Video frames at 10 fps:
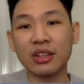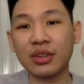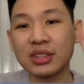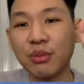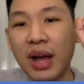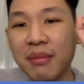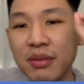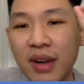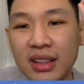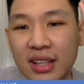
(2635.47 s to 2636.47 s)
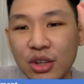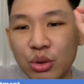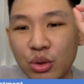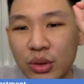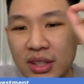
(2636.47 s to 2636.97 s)
the reason why I'm inviting
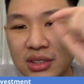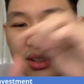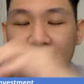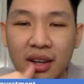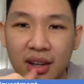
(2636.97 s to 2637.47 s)
you to this